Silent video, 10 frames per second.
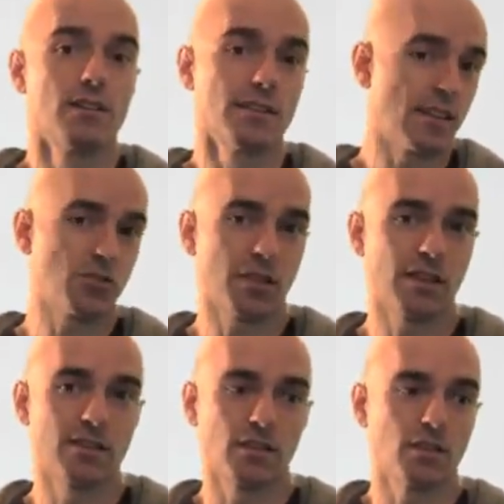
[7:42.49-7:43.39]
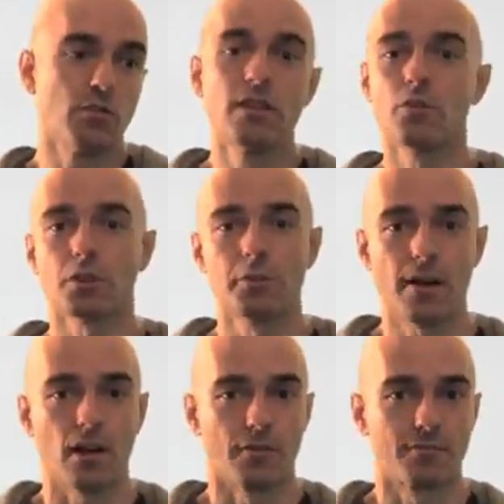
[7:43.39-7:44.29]
The essential thing is you need to work your
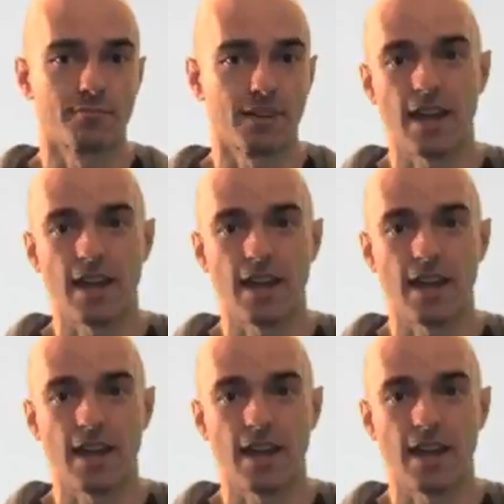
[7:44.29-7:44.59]
butt off.